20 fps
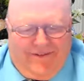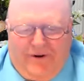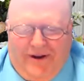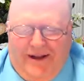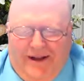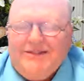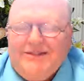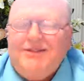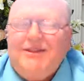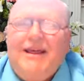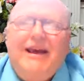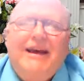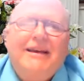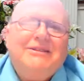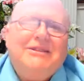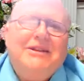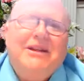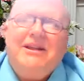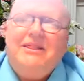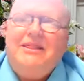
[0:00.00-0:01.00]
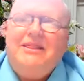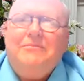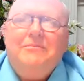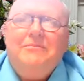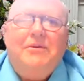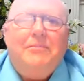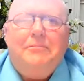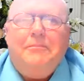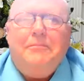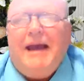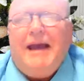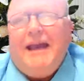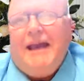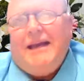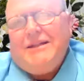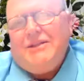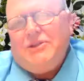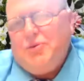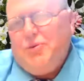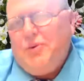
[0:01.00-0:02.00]
Friends, that's nothing but
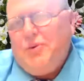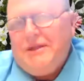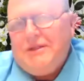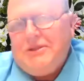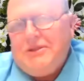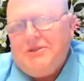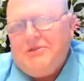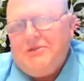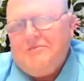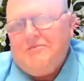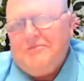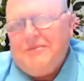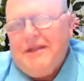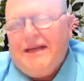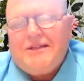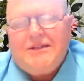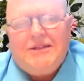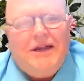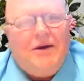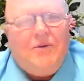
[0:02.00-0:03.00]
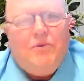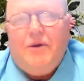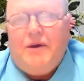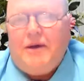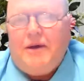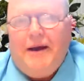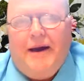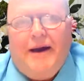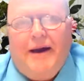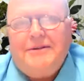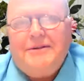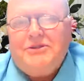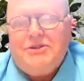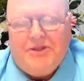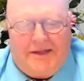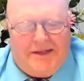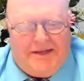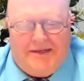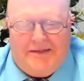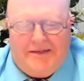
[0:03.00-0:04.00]
man's wisdom. That's not what God
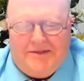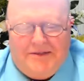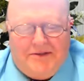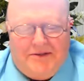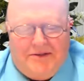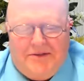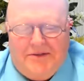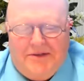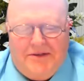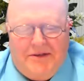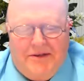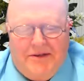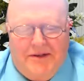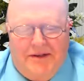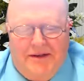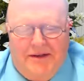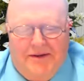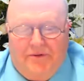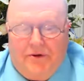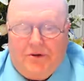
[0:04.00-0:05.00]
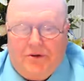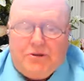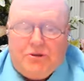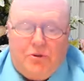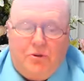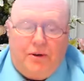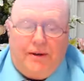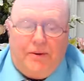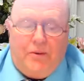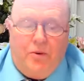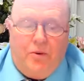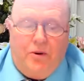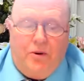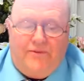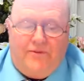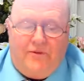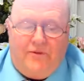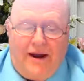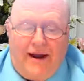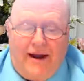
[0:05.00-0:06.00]
says. Verse
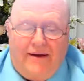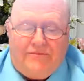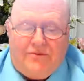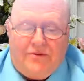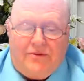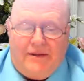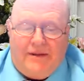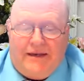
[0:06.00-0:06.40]
21 For after